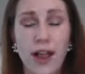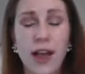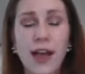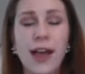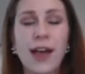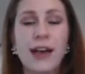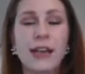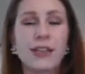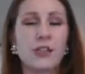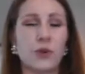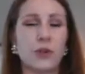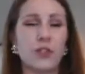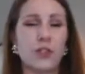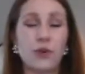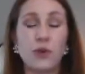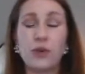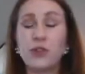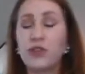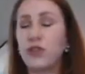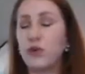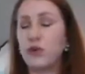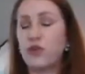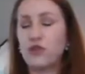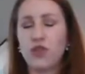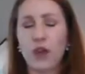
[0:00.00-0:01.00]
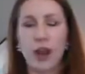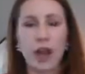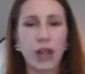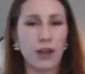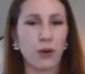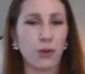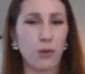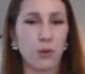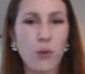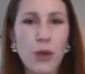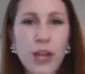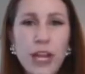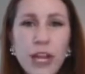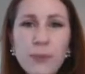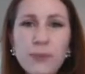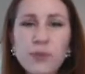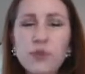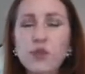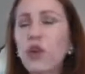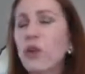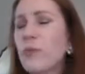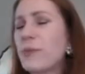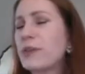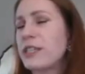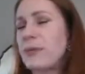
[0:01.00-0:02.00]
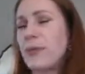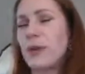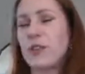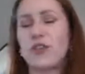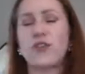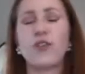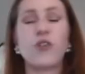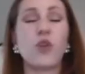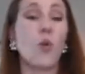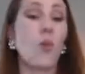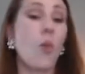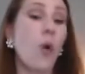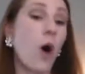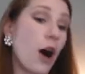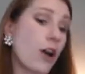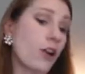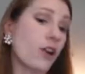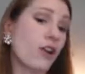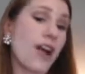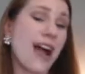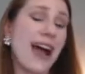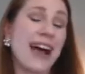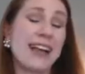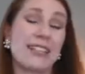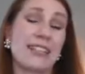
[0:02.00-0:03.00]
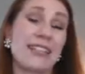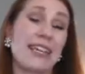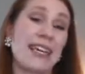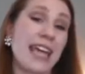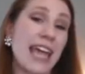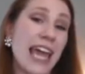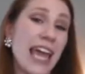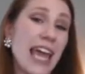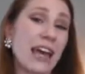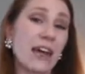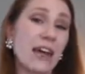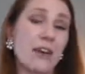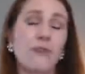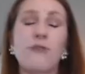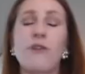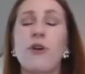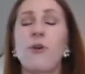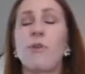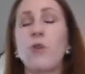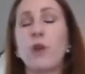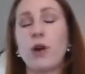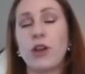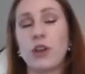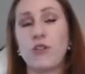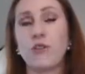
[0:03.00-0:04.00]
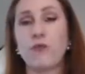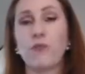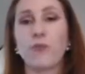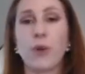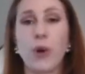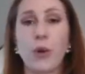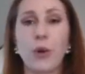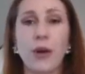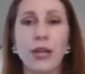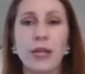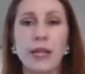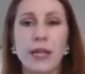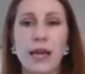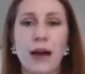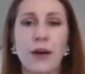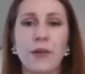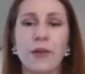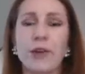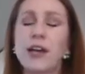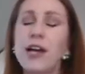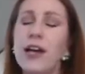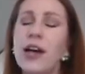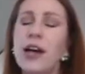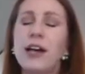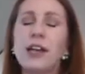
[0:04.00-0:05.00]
So it's going to try and reabsorb as much of the water as it can from what you've broken down